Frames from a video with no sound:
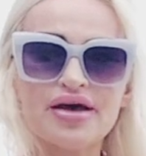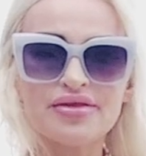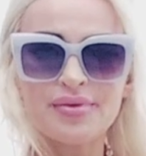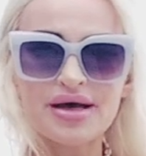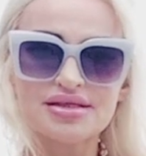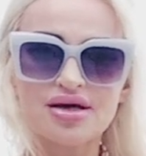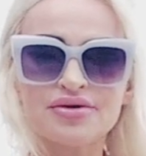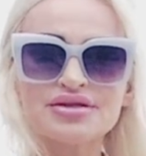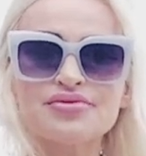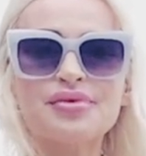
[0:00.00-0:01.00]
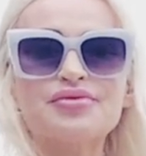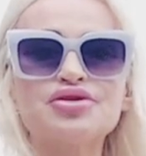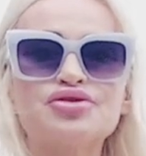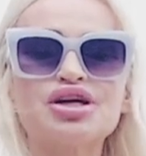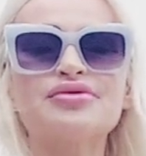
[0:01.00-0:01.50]
the best Always remember
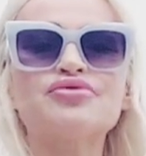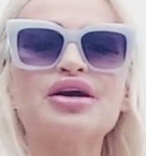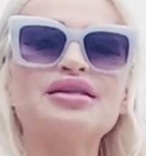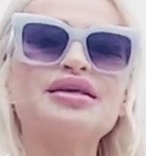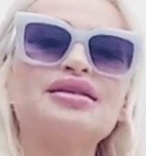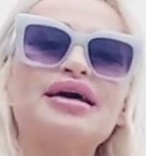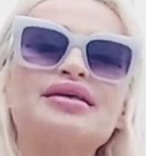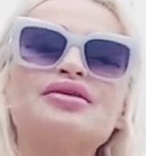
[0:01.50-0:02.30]
you shine brightly like